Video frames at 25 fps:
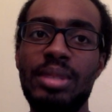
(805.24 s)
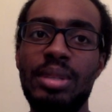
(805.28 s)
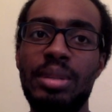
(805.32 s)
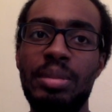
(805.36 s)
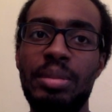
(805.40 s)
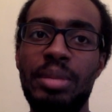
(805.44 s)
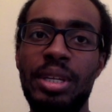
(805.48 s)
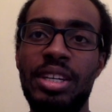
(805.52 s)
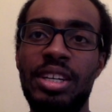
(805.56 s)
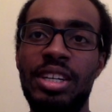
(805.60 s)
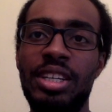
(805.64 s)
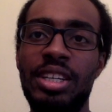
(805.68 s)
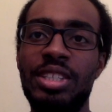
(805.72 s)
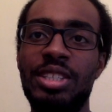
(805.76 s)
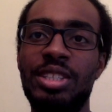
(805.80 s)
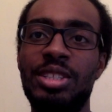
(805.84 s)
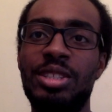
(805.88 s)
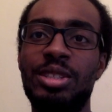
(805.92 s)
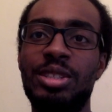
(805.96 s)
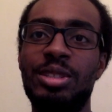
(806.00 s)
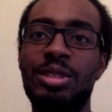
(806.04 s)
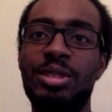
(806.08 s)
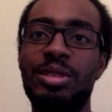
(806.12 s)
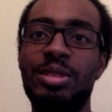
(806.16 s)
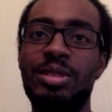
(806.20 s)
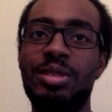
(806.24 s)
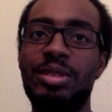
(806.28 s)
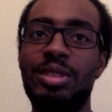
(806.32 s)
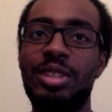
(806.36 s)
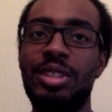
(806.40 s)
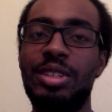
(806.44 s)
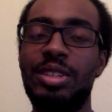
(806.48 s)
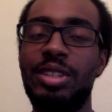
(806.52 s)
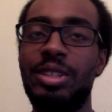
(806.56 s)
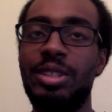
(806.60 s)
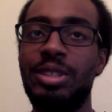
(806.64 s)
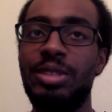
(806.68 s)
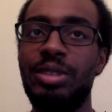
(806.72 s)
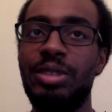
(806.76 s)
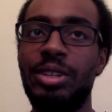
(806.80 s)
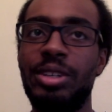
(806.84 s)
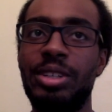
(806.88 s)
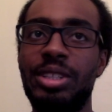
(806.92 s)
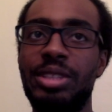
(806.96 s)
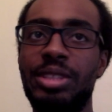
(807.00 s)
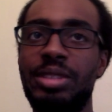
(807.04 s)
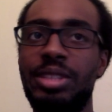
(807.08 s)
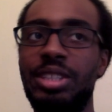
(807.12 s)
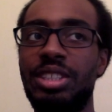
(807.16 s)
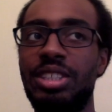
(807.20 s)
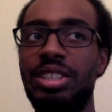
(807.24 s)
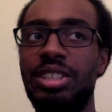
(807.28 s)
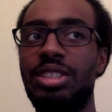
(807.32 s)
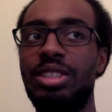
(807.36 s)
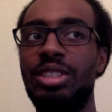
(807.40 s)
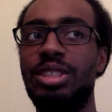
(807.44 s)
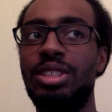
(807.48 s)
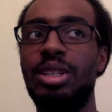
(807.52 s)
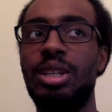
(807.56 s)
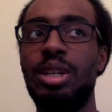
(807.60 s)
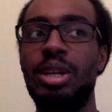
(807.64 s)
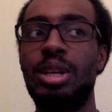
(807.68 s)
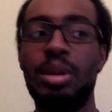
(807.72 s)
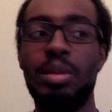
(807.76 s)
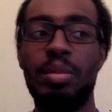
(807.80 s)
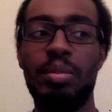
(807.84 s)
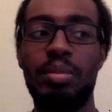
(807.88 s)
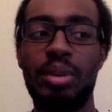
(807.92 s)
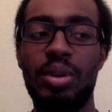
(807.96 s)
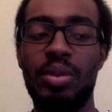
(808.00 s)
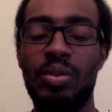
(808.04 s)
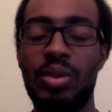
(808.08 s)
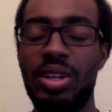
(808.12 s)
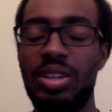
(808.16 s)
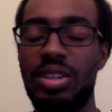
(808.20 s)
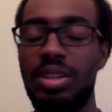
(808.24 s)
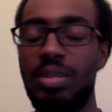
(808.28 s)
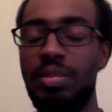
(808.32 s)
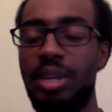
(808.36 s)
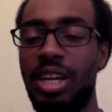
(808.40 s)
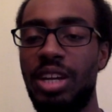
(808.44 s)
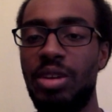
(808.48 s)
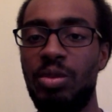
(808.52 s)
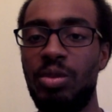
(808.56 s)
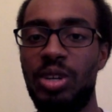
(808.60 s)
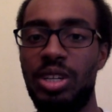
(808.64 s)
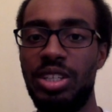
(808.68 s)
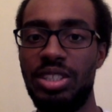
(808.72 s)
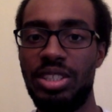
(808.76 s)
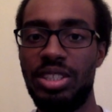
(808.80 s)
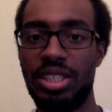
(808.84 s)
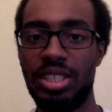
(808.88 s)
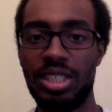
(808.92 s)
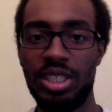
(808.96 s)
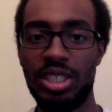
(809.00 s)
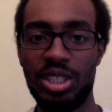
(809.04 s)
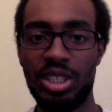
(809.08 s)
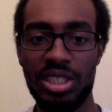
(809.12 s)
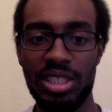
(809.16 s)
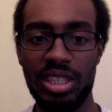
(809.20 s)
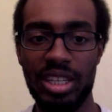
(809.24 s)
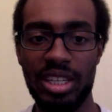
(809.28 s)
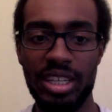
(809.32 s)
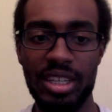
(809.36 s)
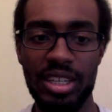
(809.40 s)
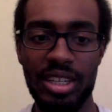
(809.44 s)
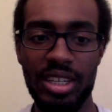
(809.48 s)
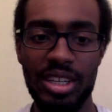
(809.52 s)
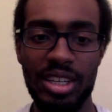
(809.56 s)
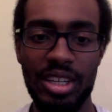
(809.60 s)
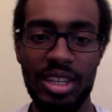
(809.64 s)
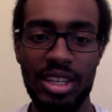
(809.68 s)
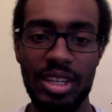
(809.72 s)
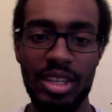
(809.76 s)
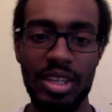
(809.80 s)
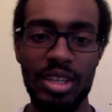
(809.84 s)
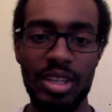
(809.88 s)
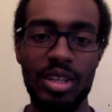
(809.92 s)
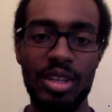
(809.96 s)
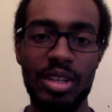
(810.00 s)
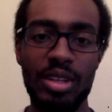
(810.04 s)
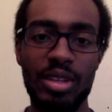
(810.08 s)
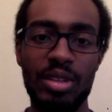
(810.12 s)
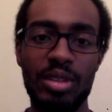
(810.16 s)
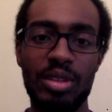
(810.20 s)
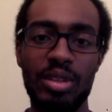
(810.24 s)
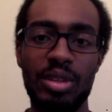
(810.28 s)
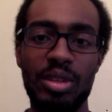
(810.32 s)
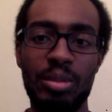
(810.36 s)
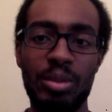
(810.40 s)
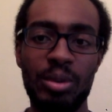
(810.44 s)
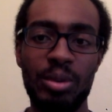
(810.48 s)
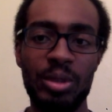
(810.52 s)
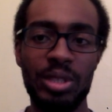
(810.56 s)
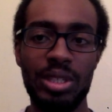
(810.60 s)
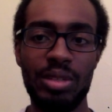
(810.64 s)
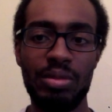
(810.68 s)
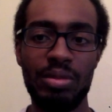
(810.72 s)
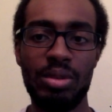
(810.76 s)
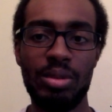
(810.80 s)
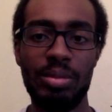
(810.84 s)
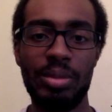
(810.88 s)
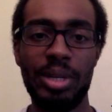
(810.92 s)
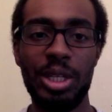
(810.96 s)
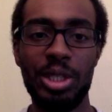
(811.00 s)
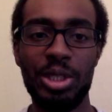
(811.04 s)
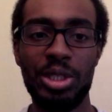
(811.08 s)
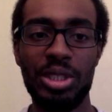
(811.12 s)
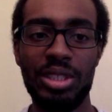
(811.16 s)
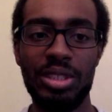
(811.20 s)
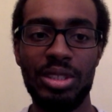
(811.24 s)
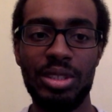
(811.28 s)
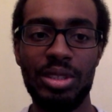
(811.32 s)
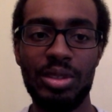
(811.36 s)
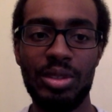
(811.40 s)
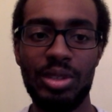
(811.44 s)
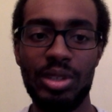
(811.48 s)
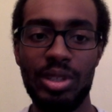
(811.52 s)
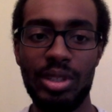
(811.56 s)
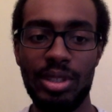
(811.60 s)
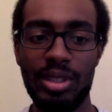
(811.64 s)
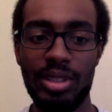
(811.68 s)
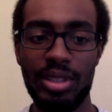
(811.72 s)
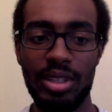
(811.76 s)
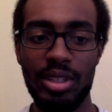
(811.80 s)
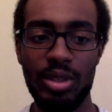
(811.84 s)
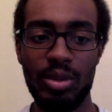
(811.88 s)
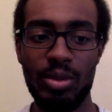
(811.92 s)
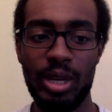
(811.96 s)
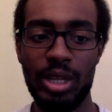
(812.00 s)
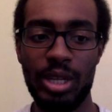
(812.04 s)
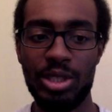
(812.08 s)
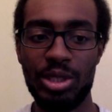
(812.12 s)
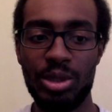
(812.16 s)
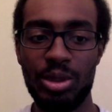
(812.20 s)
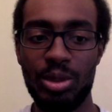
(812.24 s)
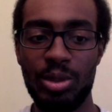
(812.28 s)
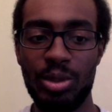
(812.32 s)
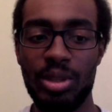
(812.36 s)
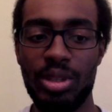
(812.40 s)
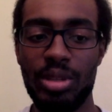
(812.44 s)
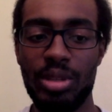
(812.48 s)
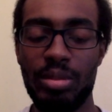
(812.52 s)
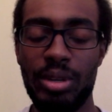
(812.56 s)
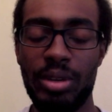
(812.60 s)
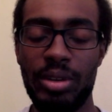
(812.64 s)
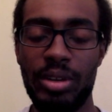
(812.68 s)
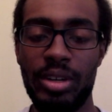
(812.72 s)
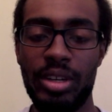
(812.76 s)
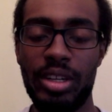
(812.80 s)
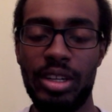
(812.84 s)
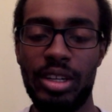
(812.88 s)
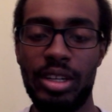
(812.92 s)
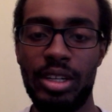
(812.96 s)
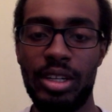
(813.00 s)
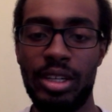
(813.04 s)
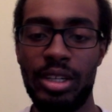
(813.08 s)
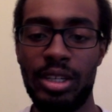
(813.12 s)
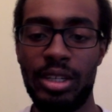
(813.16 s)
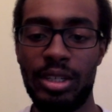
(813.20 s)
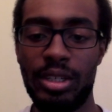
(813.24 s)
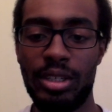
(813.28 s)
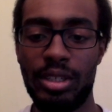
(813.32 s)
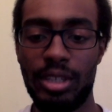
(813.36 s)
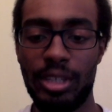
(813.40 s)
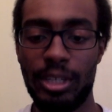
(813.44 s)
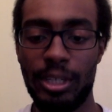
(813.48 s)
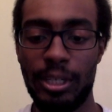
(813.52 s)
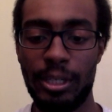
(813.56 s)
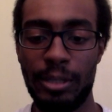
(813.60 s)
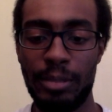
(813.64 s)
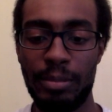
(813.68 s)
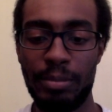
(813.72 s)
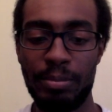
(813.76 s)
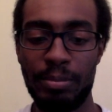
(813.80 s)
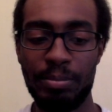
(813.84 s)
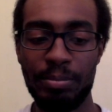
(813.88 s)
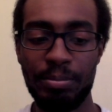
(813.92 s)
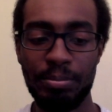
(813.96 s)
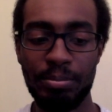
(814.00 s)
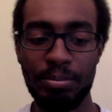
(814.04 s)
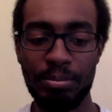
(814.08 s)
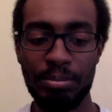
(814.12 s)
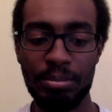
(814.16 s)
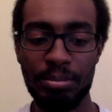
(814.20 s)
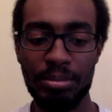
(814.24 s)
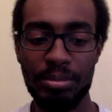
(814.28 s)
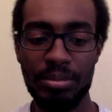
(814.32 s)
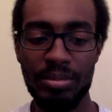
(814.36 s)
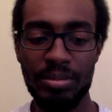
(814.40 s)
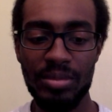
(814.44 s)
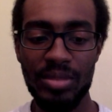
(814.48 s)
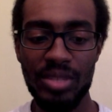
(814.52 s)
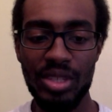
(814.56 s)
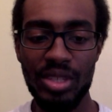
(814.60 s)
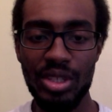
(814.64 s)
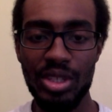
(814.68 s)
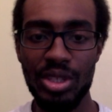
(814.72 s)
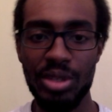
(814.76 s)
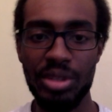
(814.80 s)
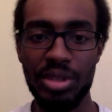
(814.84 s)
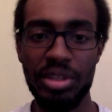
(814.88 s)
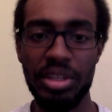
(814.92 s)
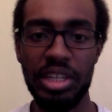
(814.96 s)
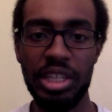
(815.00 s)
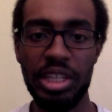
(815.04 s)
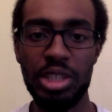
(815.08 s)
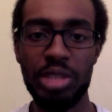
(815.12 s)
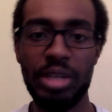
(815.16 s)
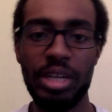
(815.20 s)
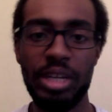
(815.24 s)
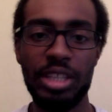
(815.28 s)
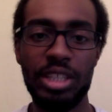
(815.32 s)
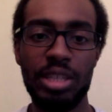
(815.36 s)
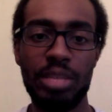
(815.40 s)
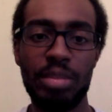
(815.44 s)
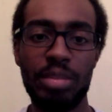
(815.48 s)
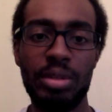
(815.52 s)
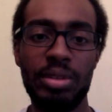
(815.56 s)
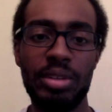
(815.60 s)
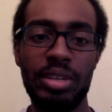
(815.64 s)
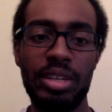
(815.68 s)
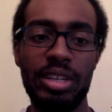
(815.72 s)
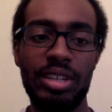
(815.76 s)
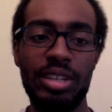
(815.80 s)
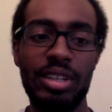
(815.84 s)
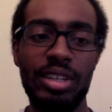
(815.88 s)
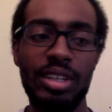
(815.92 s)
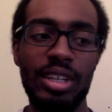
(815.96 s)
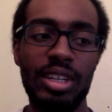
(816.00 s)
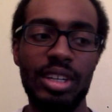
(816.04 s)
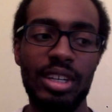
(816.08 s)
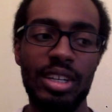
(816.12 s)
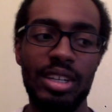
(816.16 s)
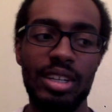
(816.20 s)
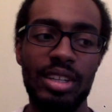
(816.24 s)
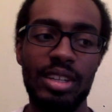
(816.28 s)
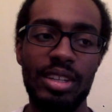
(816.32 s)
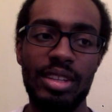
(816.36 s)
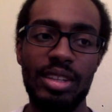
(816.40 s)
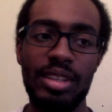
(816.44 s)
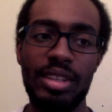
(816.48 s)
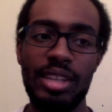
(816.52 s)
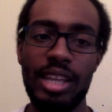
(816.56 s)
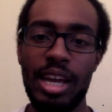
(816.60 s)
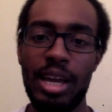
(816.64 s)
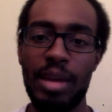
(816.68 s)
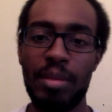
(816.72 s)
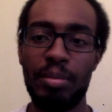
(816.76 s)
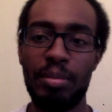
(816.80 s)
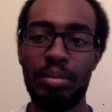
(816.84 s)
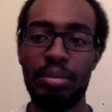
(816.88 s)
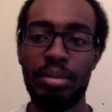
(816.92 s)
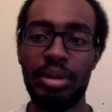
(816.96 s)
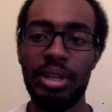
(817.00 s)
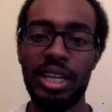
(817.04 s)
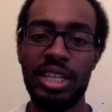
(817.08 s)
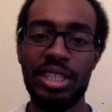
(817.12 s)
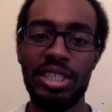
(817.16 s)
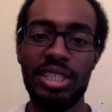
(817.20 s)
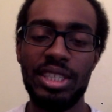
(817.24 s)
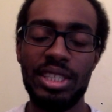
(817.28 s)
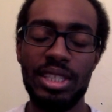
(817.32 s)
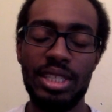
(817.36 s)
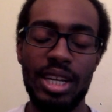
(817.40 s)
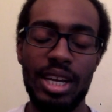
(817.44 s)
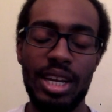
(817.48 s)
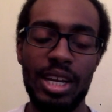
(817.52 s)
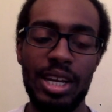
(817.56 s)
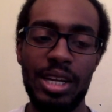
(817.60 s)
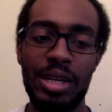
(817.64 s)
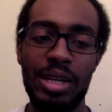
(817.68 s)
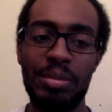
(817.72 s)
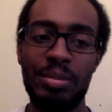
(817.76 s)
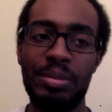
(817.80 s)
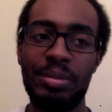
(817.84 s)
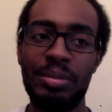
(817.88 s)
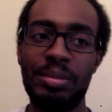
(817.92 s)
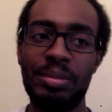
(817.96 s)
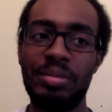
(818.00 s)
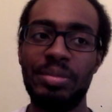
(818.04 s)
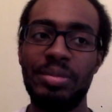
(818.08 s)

because there's various reasons, but one of the main ones is just the Morrison Formation, the Western North America, during the late Jurassic period. That place and time